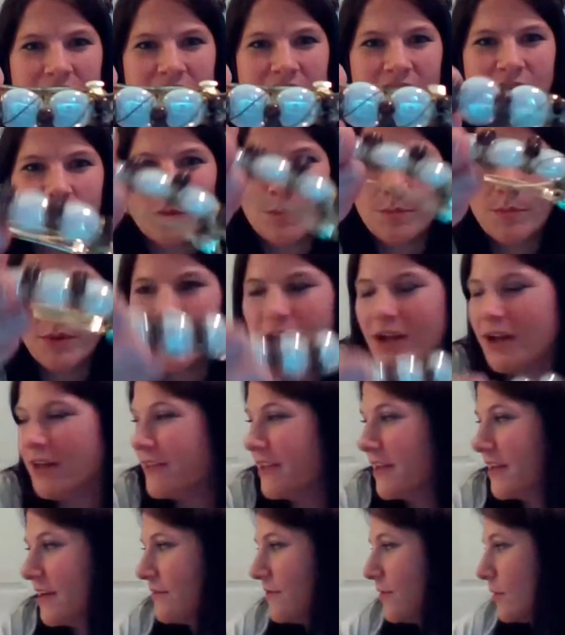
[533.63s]
I'll do a buck
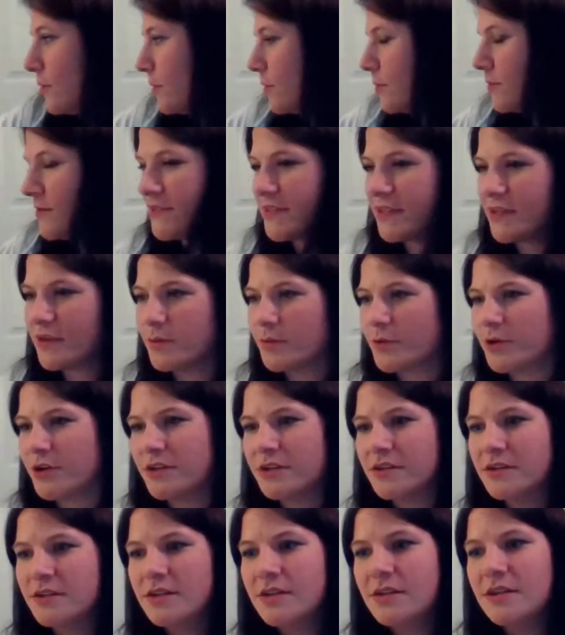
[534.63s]
on that if anybody wants a
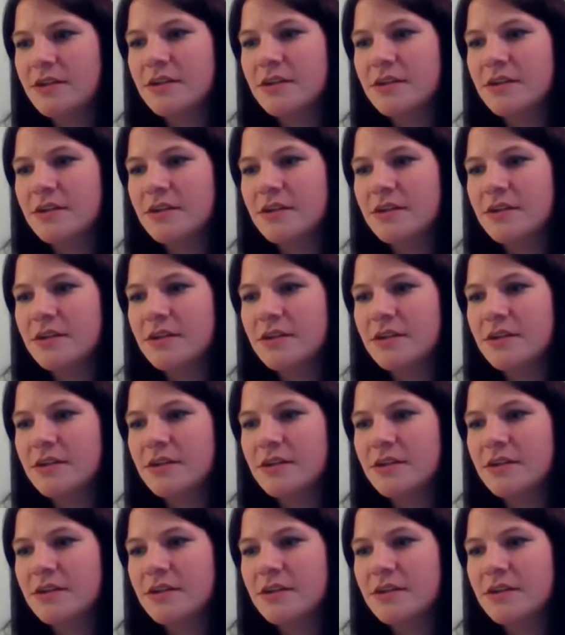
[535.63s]
hairbrush.